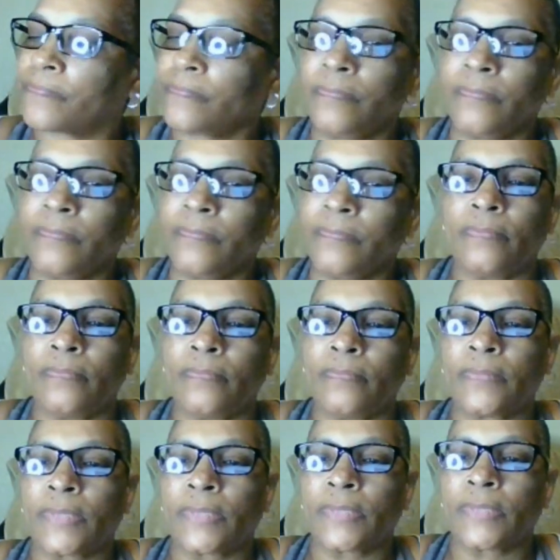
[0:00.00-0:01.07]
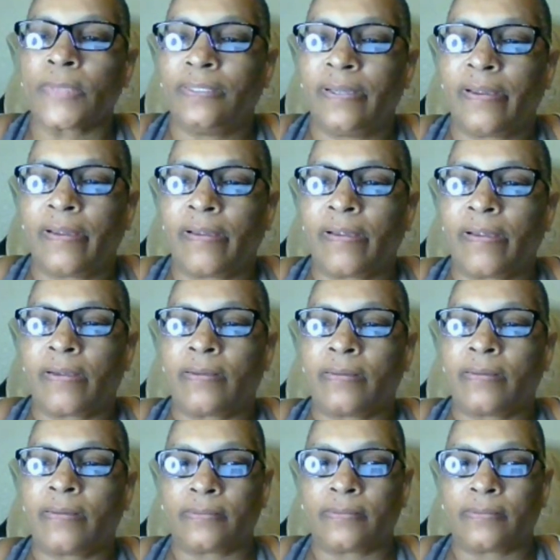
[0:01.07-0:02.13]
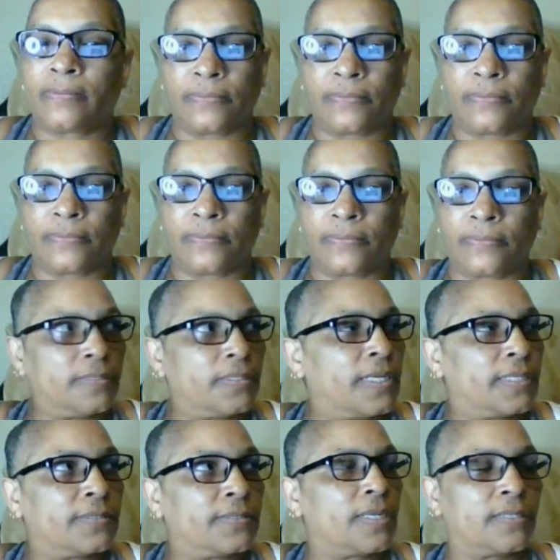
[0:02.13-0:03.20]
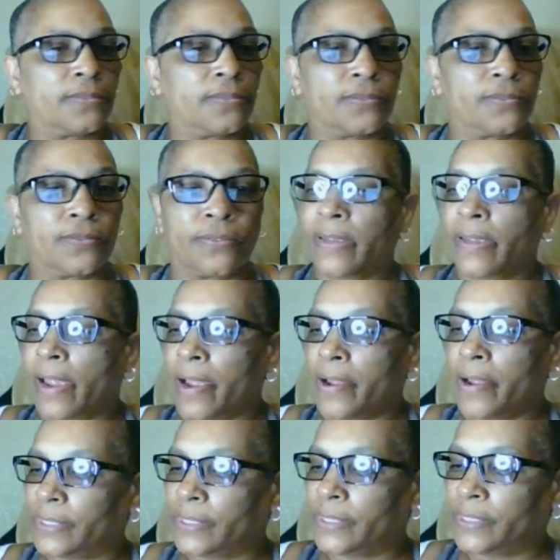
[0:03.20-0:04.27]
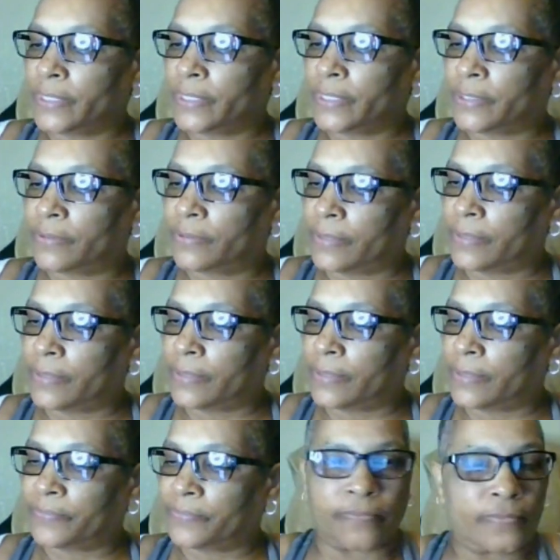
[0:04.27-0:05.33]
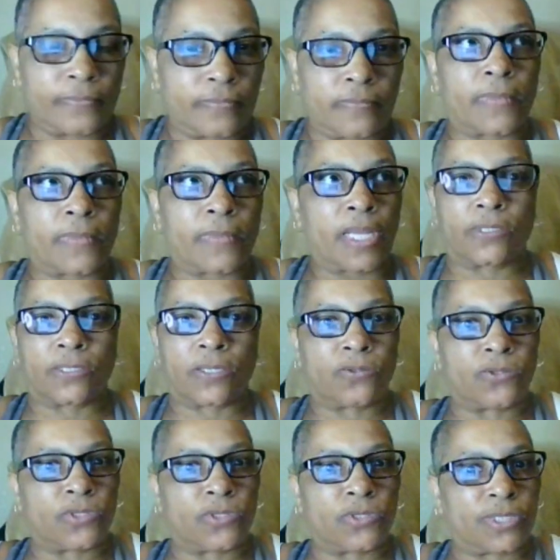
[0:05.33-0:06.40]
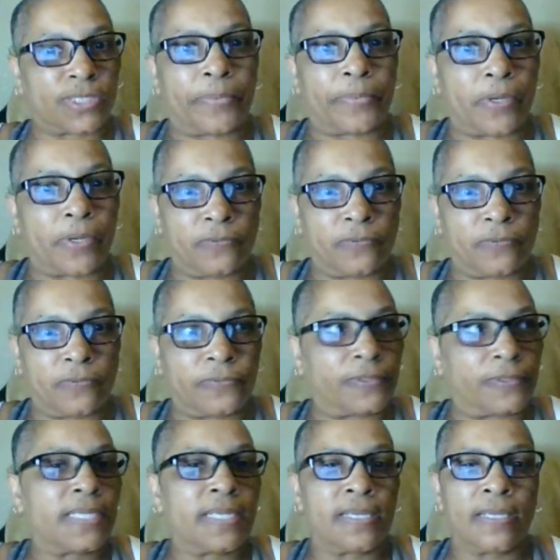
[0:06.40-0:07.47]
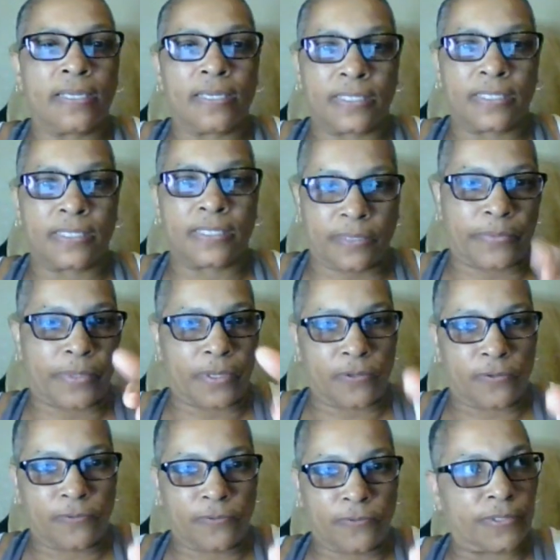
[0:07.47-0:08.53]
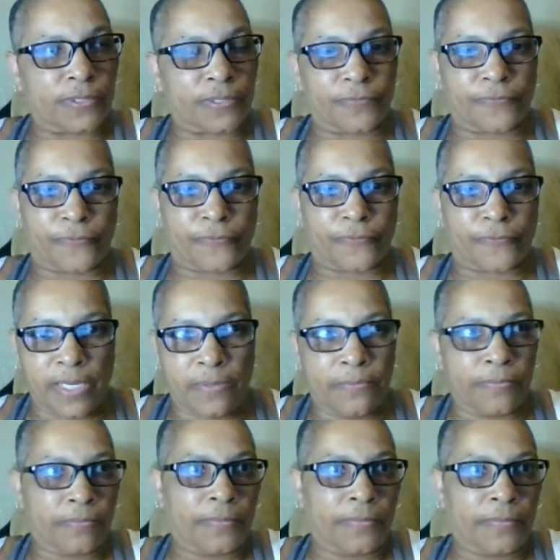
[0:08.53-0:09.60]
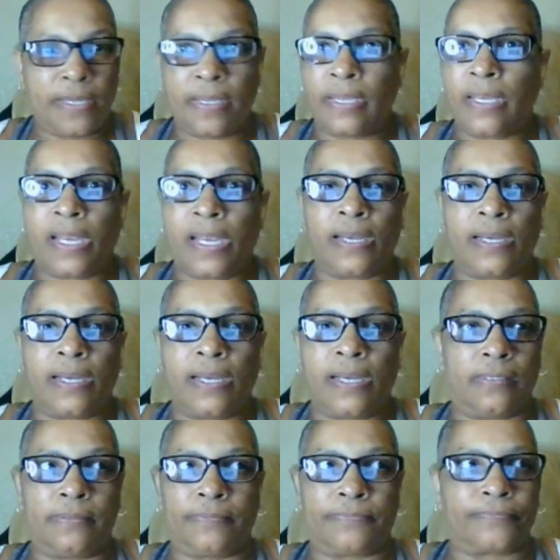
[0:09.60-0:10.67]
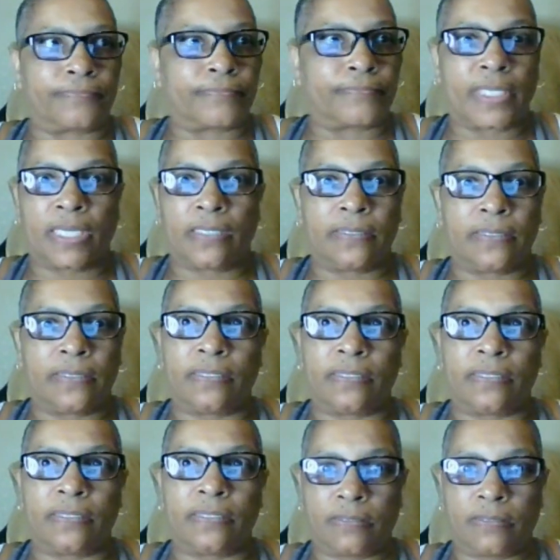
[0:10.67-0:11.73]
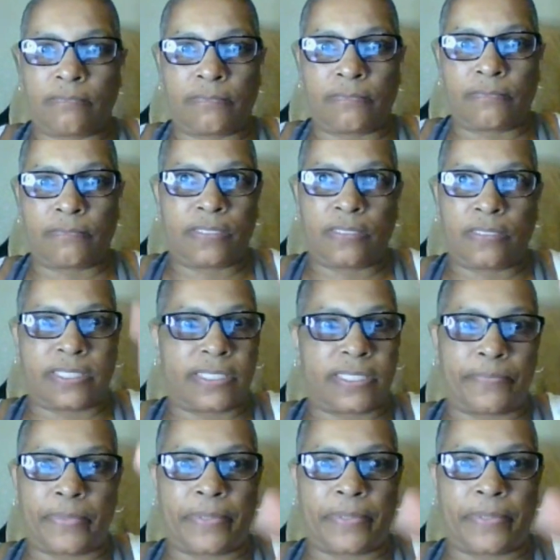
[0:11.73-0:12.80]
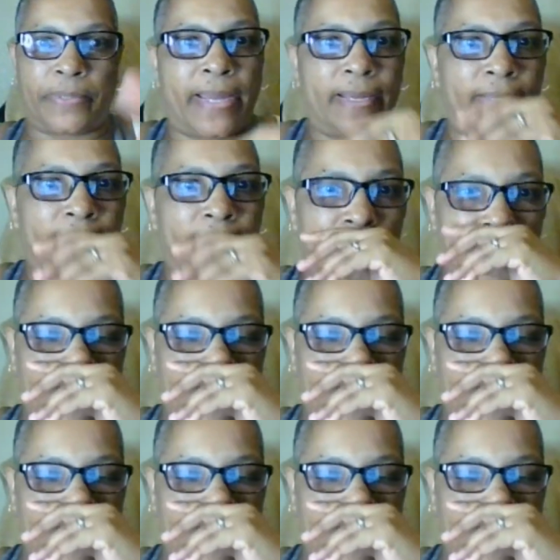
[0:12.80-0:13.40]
Yeah, I went to I was gonna step over the frame and didn't didn't step up high enough, tripped over it,